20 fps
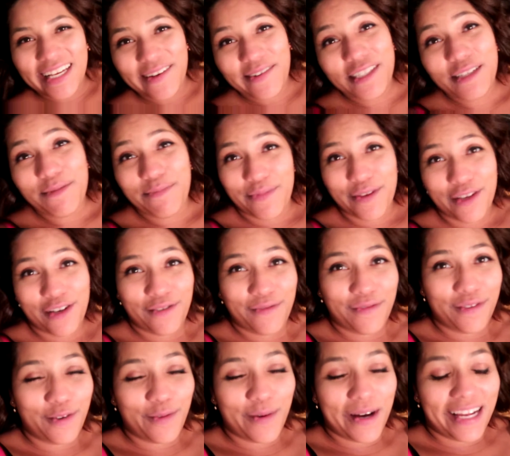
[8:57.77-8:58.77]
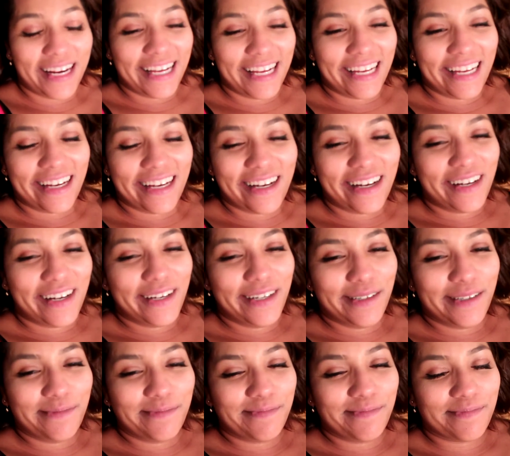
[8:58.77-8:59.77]
it was a beautiful wedding.
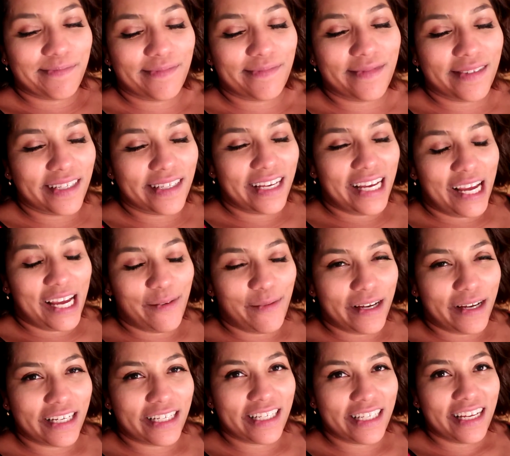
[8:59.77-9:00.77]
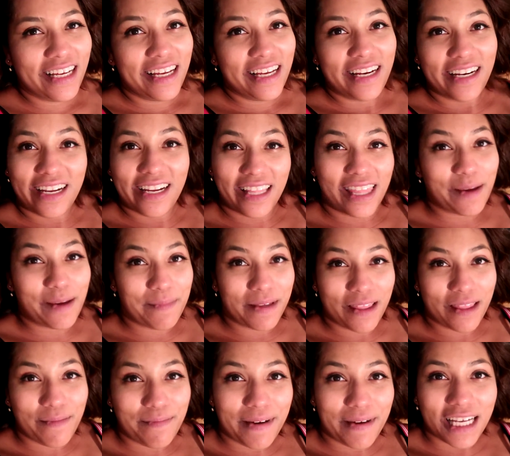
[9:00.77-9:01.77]
Um, I wish nothing
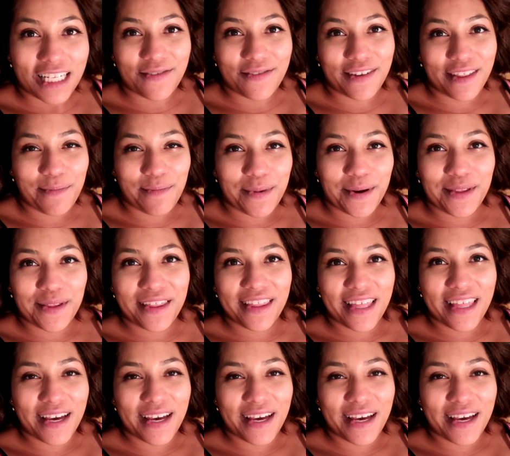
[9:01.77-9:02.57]
but the best for the both of